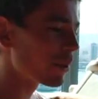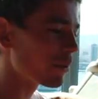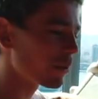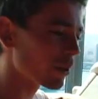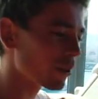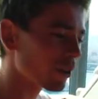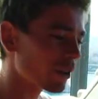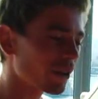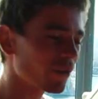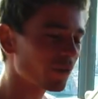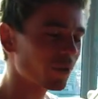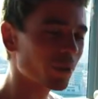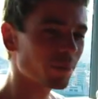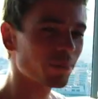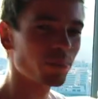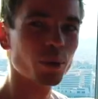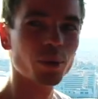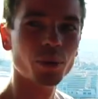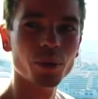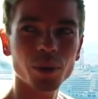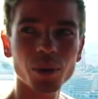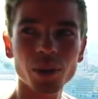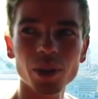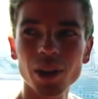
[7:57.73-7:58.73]
We were looking for the
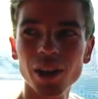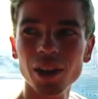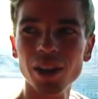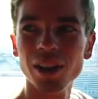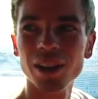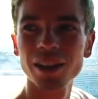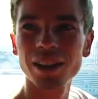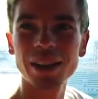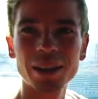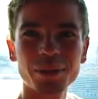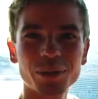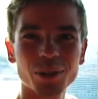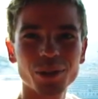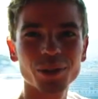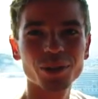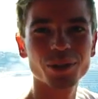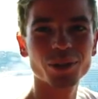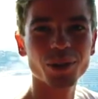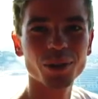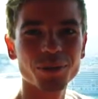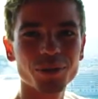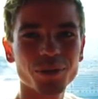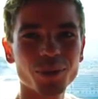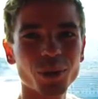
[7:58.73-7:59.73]
pool, came to the
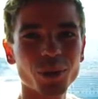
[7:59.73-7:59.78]
top